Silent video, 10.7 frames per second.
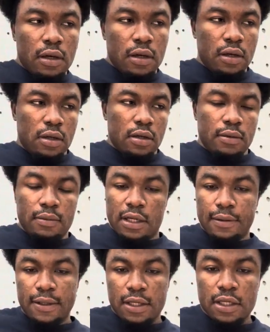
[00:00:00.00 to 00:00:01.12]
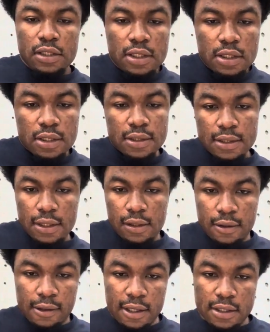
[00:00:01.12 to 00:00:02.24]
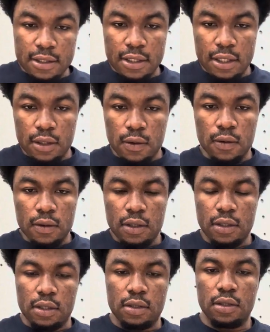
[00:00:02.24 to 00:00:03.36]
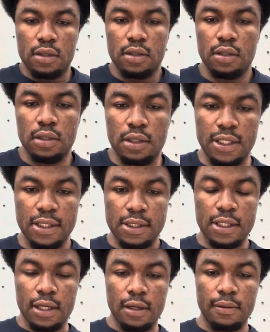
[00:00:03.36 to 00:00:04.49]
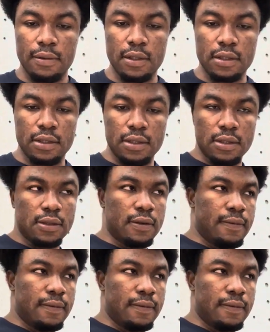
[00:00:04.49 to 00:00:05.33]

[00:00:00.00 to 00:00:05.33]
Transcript: my application is Crisis Echo, and this app is